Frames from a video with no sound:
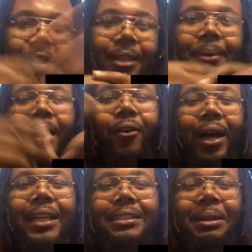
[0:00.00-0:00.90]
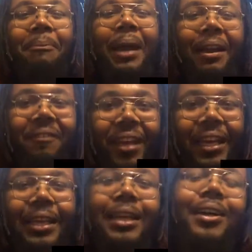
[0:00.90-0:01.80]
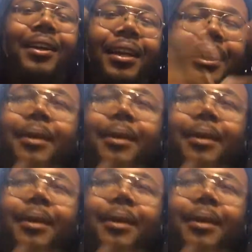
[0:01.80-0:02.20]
be like, oh, I listen to Machiavelli and all that.